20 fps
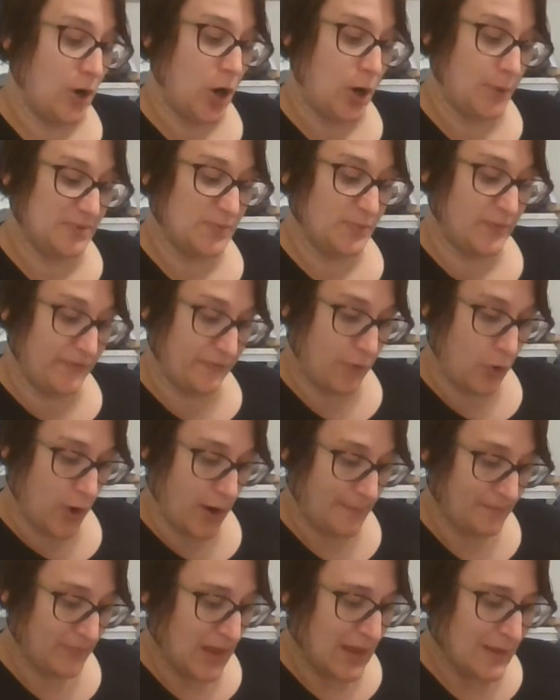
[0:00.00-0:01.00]
hoped
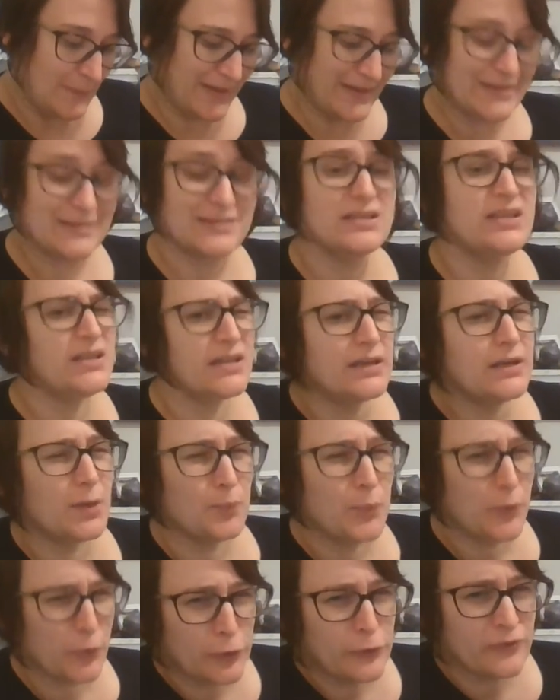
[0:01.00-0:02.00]
before, because he didn't
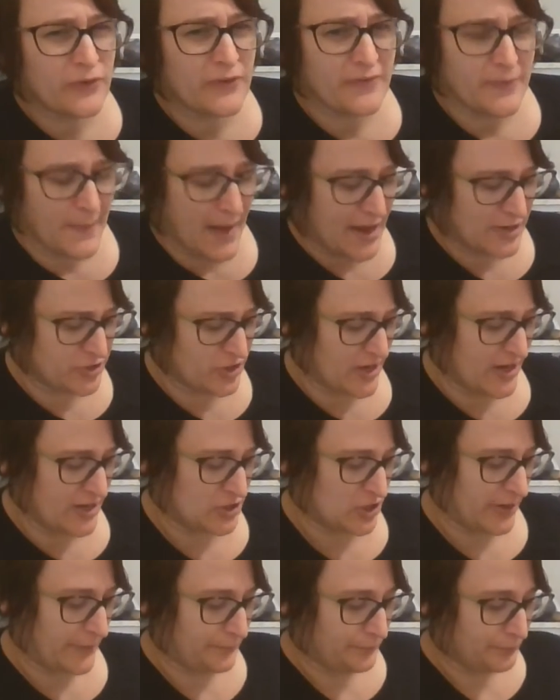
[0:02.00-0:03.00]
approve of
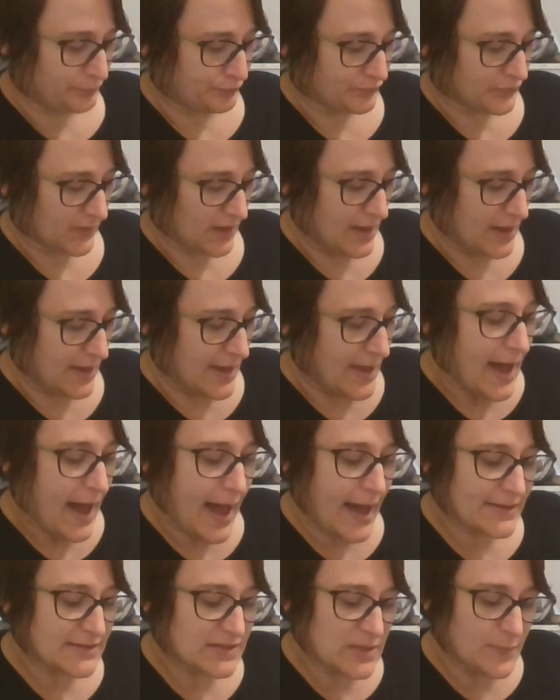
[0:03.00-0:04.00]
imagination.
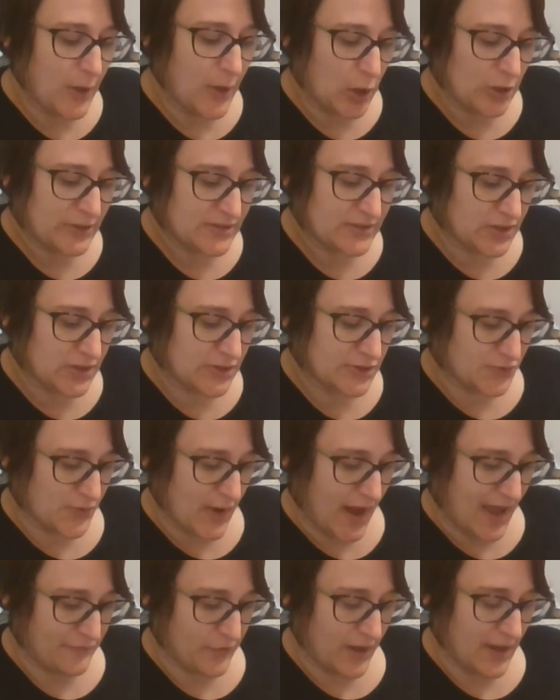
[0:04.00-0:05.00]
As he pulled into the
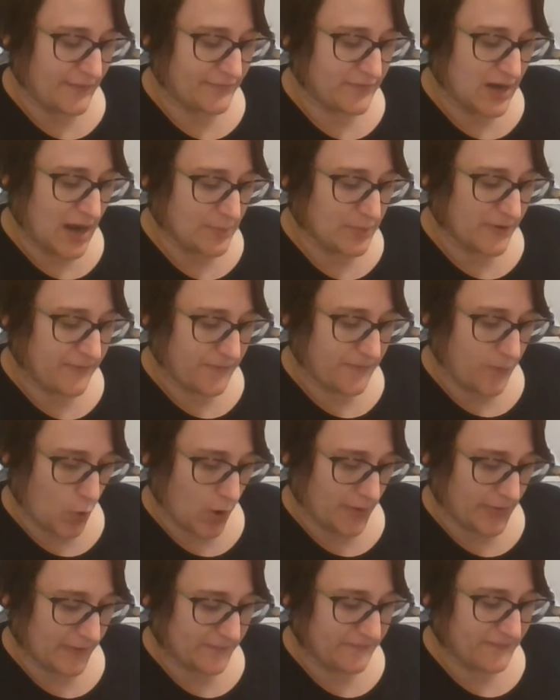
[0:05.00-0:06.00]
driveway of number
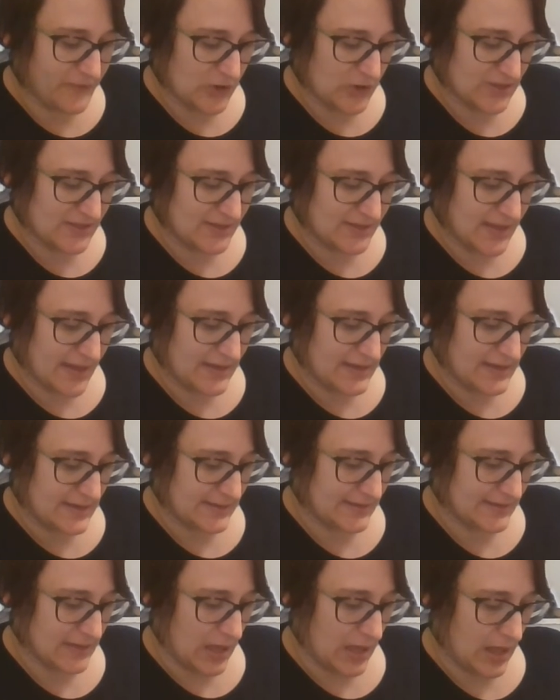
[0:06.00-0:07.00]
4, the first thing
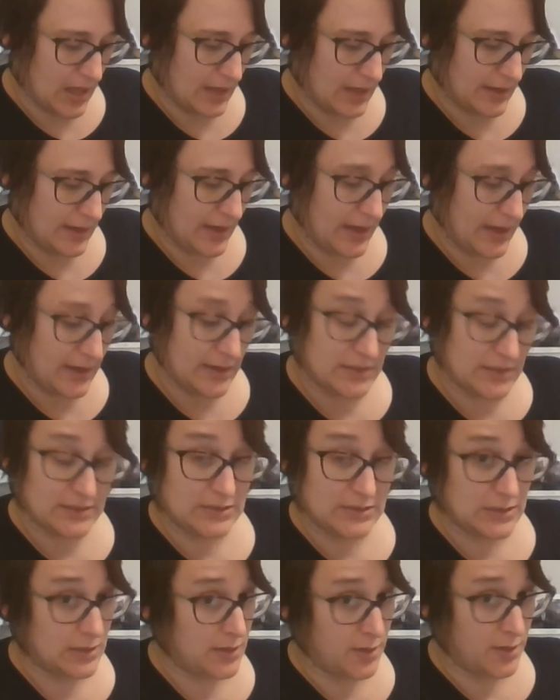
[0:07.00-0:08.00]
he saw, and it
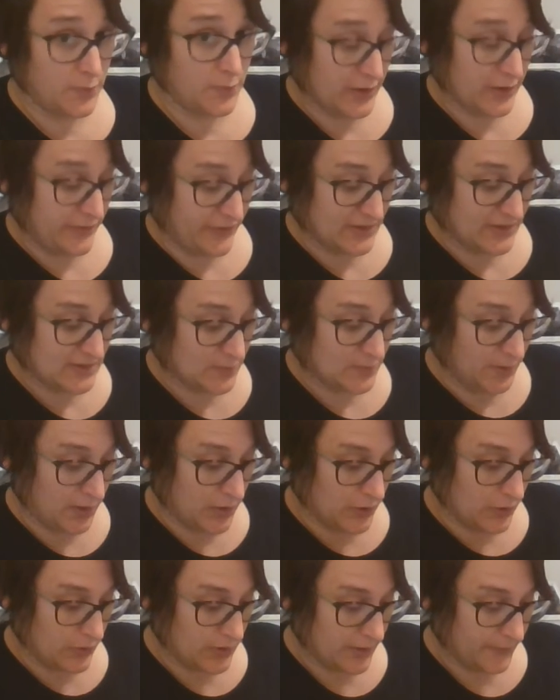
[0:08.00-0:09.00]
didn't improve his
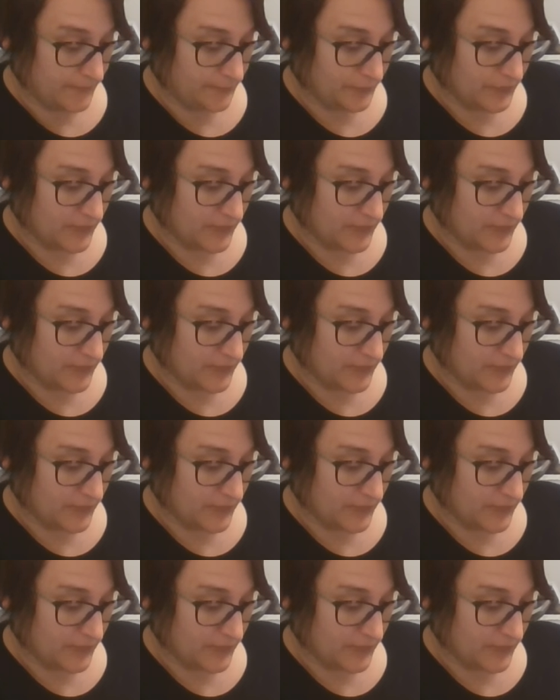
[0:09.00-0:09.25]
mood,